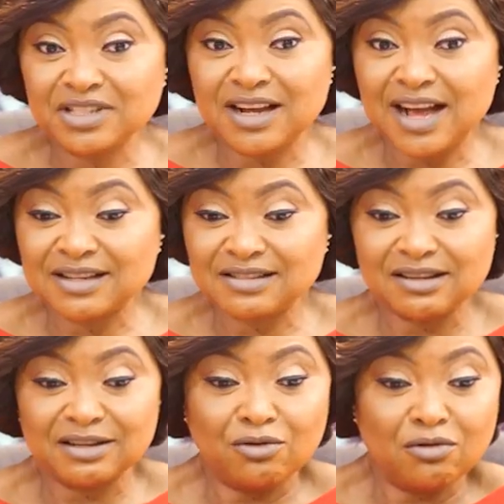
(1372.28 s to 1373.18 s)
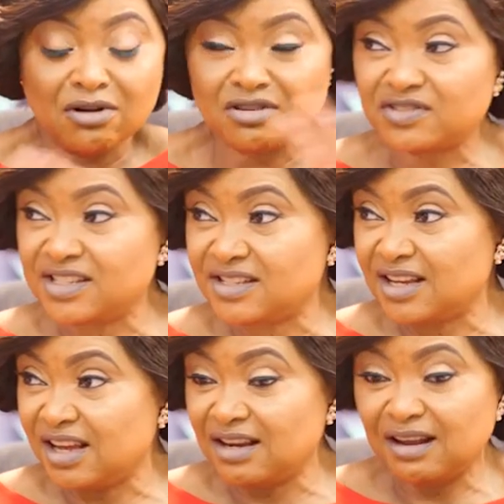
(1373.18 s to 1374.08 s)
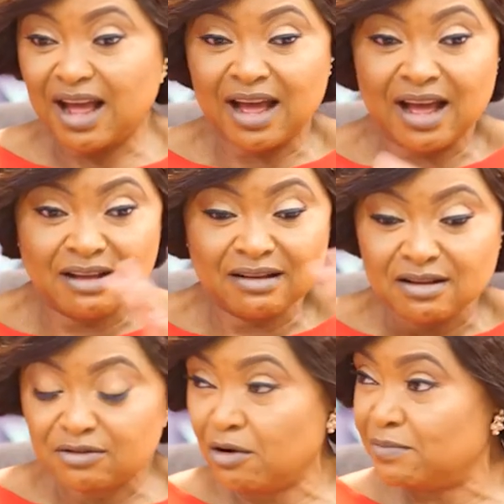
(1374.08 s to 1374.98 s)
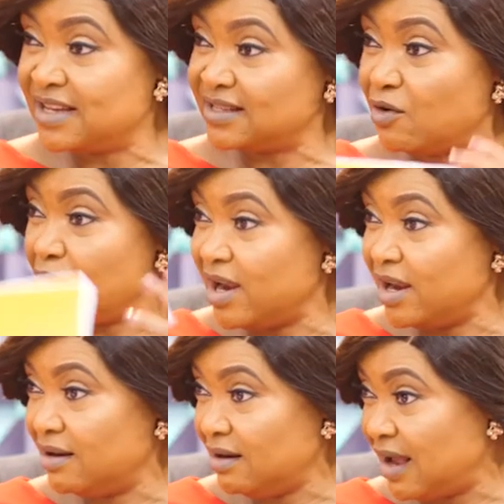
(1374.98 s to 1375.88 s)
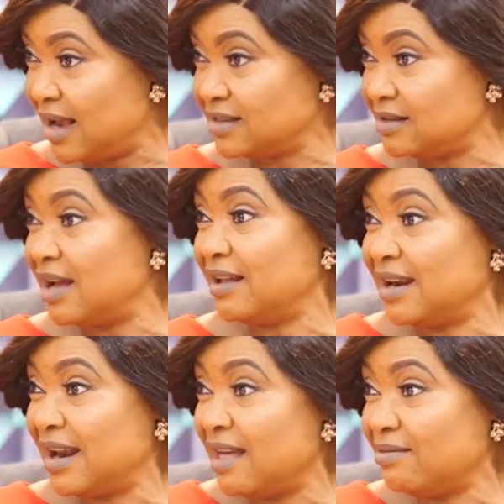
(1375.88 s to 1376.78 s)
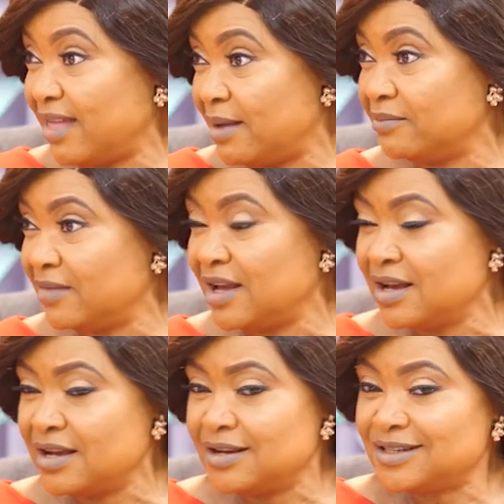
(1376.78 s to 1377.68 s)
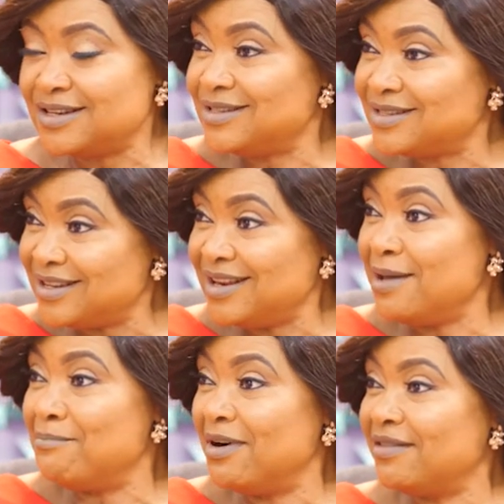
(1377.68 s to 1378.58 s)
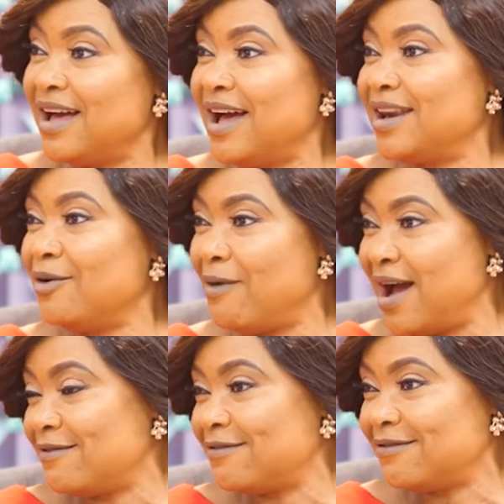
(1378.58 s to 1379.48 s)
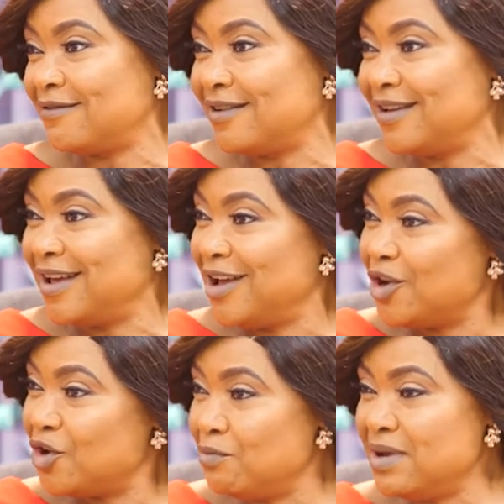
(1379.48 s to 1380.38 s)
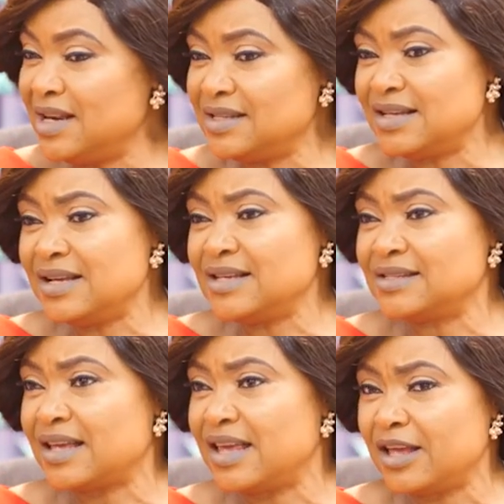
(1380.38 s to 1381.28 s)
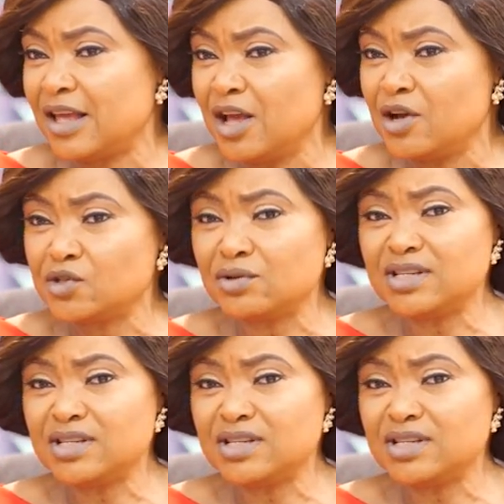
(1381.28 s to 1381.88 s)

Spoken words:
she has a whole country singing her God Bless the Queen as an anthem, she is still a mother and a wife. Humility is key. So